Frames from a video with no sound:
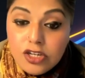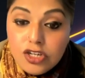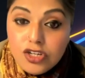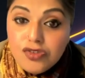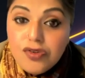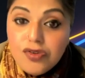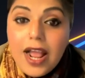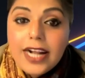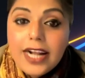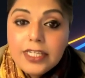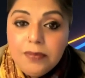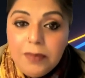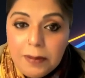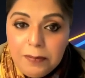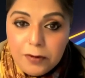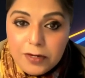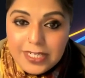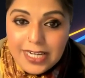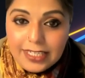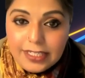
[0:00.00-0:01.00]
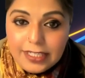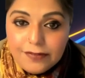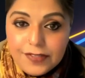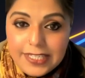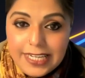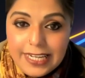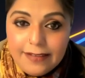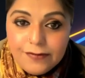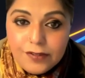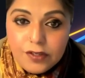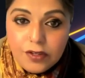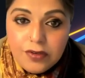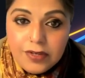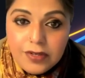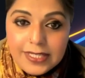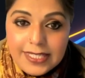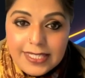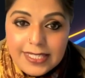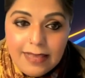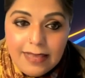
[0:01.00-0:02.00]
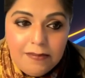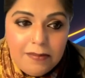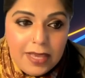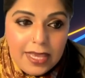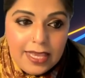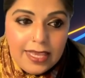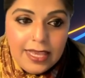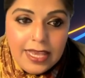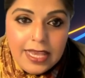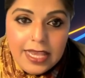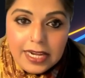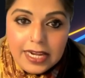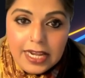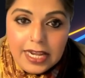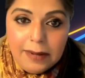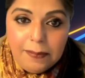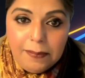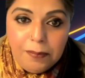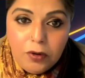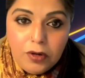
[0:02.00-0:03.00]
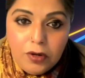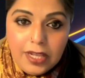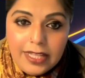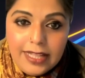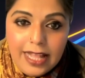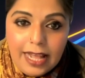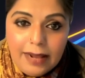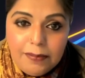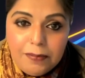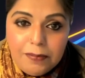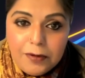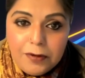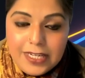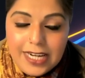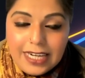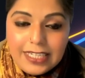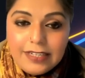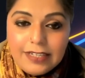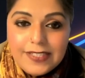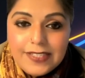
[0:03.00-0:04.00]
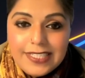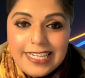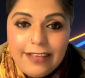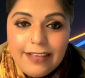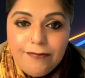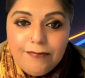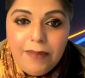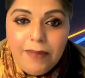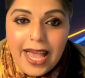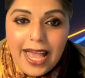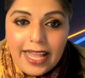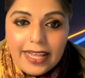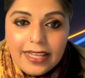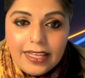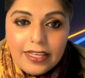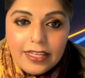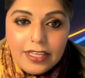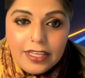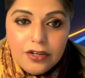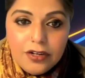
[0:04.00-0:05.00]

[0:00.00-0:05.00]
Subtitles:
and retract my protective sleeve. So you can see me kind of pulling that protective sleeve back.